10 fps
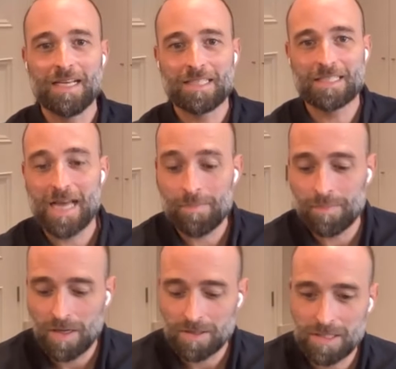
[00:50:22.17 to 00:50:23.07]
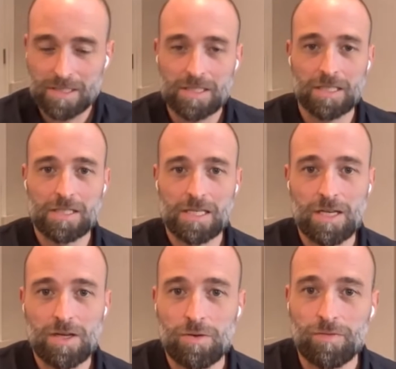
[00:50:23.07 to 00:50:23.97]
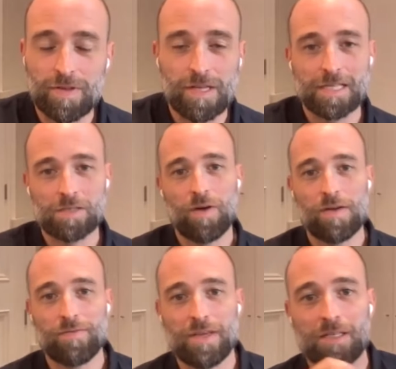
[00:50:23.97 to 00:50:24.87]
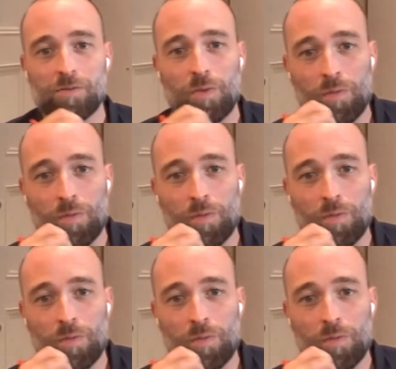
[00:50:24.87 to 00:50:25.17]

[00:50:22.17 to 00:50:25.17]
Sam, lastly to you, for the next 5 years,